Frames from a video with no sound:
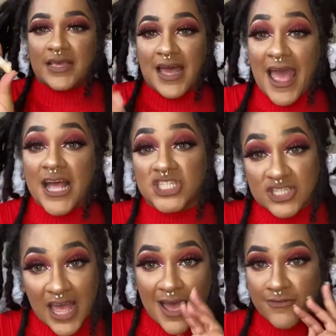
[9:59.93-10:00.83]
I actually
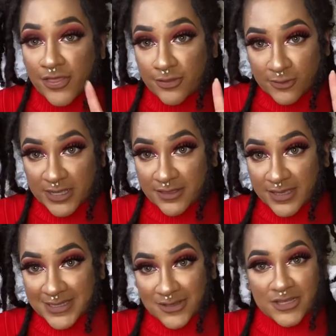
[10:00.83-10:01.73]
have three
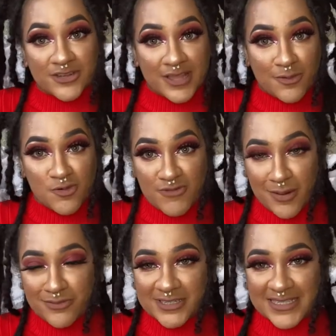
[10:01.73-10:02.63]
things on here that will
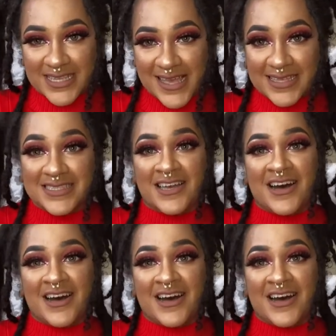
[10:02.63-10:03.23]
represent